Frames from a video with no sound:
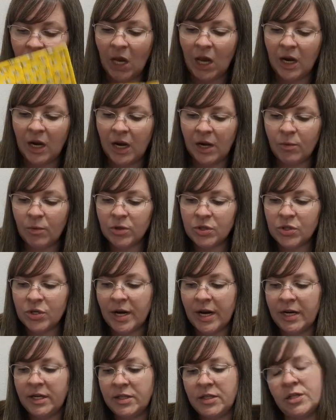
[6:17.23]
and I will
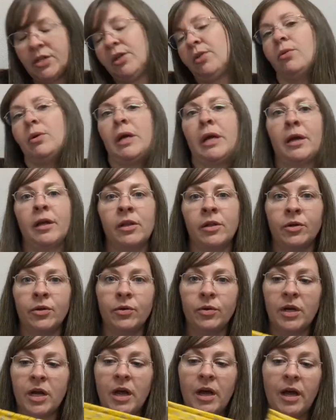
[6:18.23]
try to
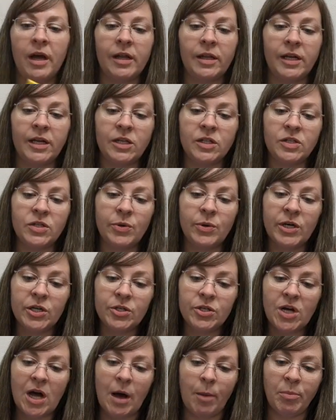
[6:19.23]
include a link to her
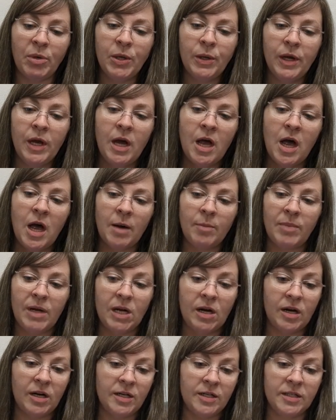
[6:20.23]
shop
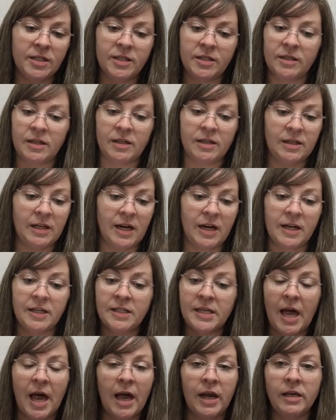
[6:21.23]
because like I
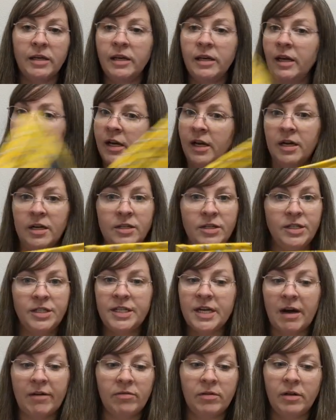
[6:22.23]
said,
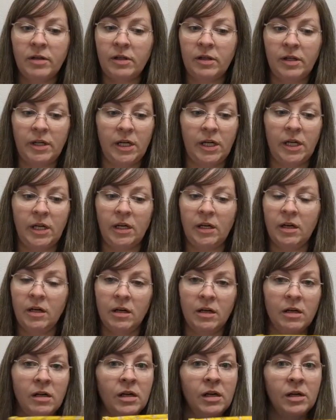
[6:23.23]
definitely
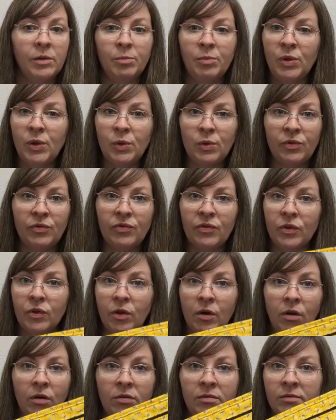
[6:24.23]

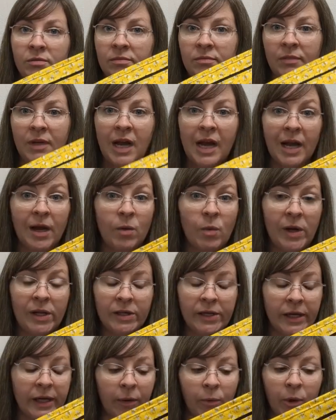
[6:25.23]
beautiful high
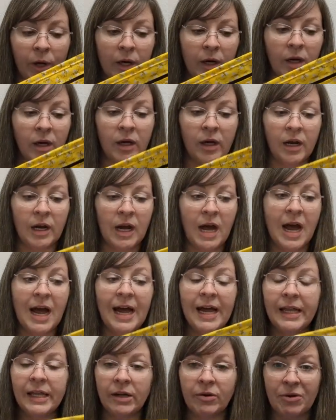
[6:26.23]
quality work.
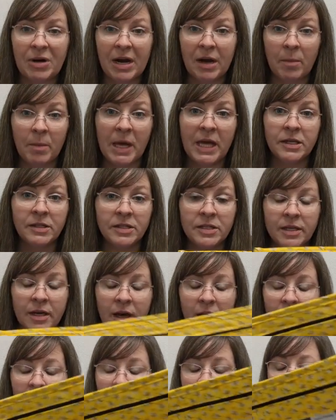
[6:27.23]
Highly recommend,
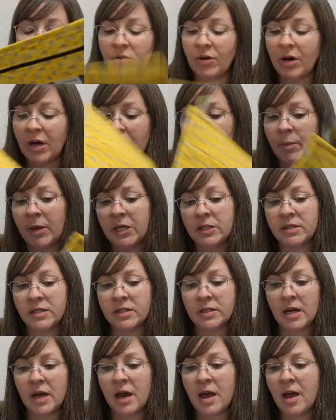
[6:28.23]
highly recommend
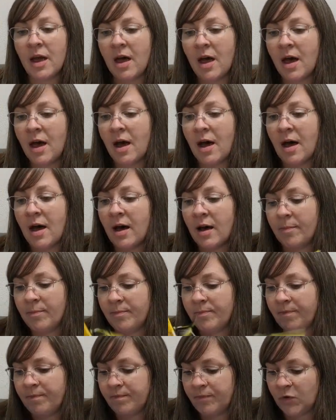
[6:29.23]
um,
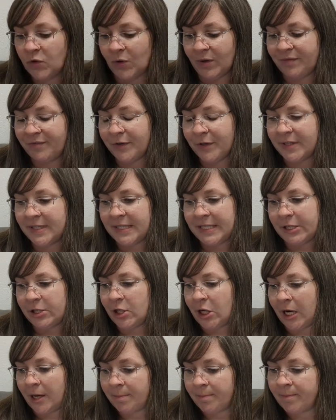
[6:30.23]
Joyful
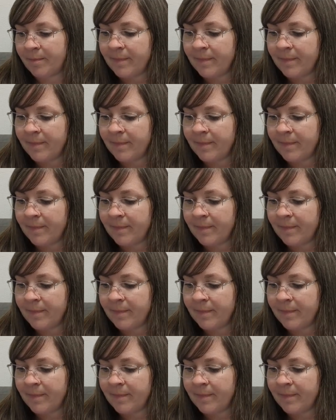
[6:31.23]
Stitching.